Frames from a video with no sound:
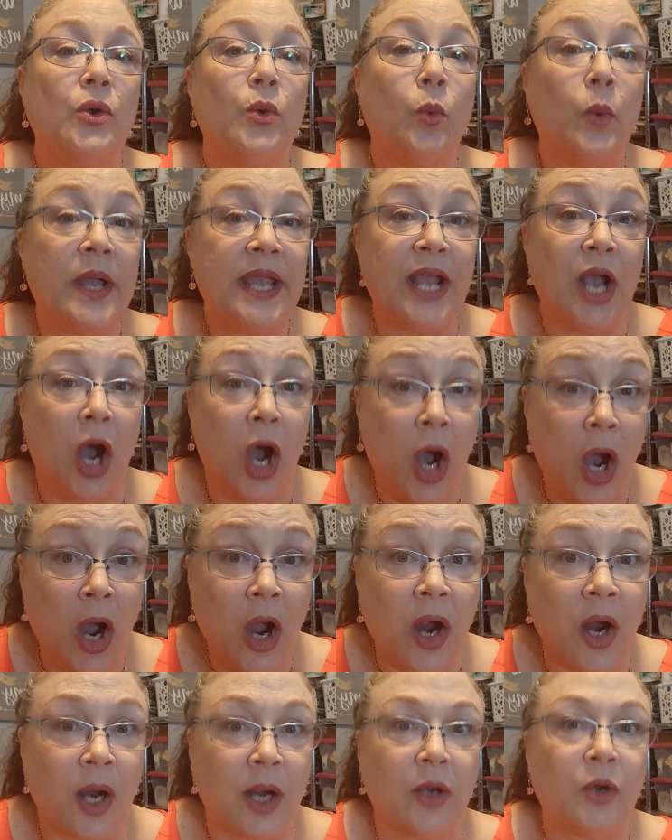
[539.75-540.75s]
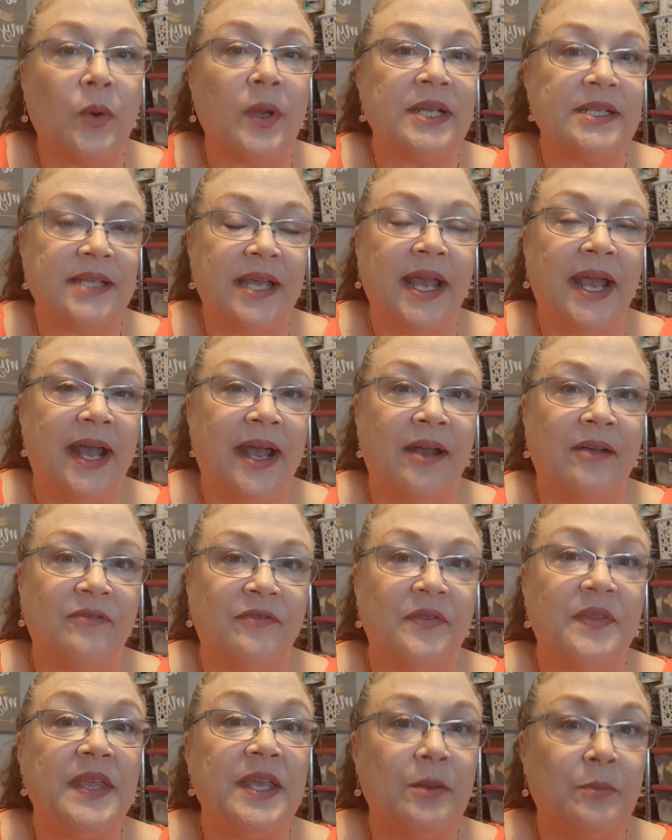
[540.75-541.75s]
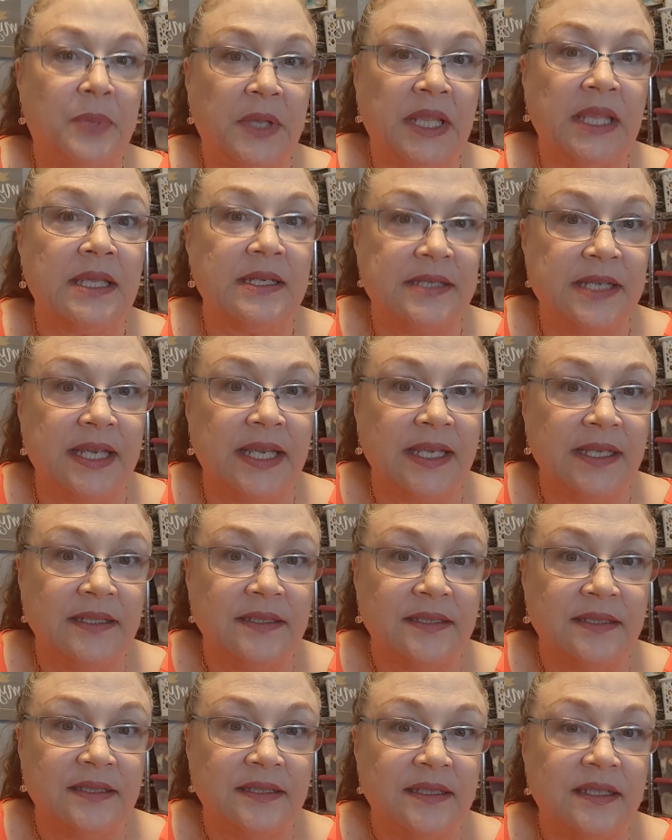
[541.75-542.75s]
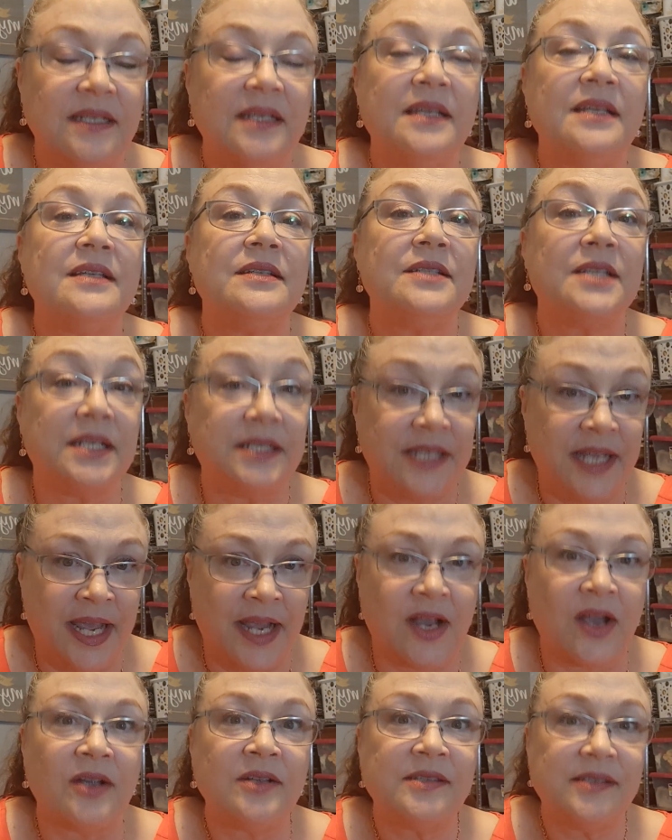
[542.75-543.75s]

we are going to have the ability to take our